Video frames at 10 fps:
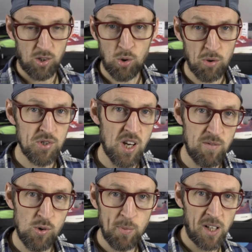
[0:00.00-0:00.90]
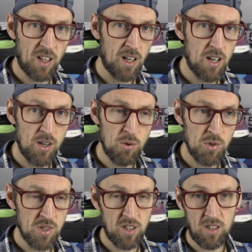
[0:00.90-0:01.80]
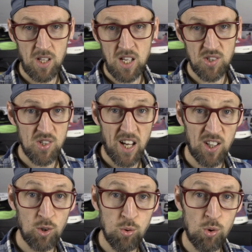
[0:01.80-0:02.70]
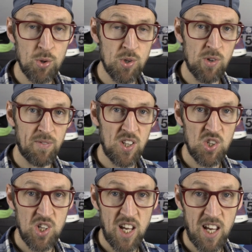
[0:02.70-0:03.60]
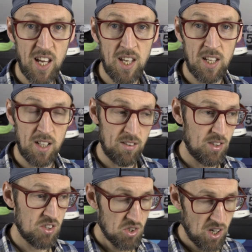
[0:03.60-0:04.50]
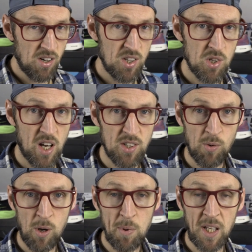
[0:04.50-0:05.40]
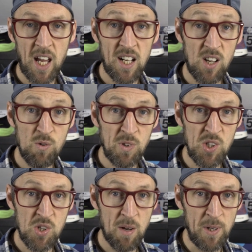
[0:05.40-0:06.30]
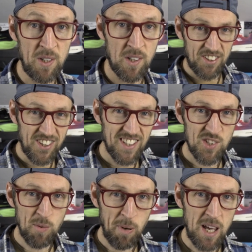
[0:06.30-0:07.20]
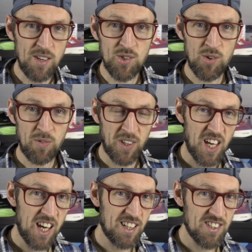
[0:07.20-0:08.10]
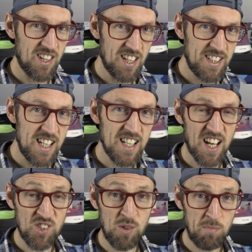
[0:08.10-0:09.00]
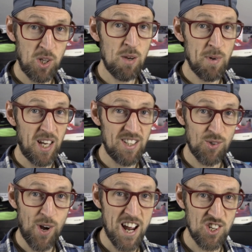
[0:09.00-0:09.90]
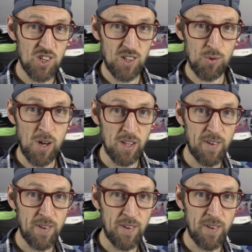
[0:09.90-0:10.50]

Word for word: Of course, they've all been closed at the second quarter of this year and slowly start to open again over the summer. I think this appears to have kicked Adidas and Puma into action as well.